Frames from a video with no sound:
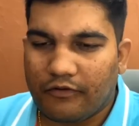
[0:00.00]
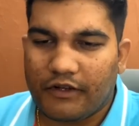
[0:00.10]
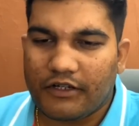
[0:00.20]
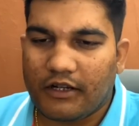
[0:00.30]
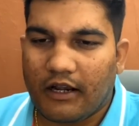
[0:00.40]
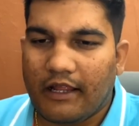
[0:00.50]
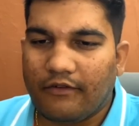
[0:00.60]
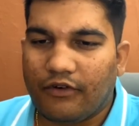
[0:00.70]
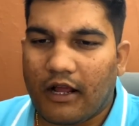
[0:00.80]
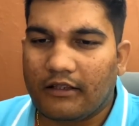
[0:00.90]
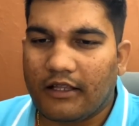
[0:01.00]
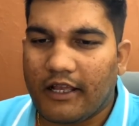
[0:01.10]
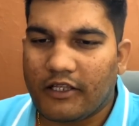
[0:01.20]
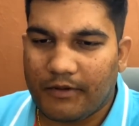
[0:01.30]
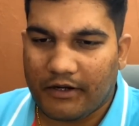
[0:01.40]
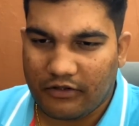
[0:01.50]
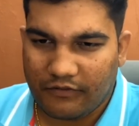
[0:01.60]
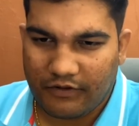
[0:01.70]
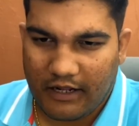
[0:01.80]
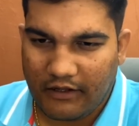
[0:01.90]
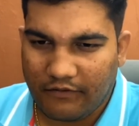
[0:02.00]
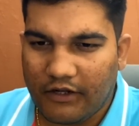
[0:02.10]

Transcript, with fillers: professional life or other aspects of life.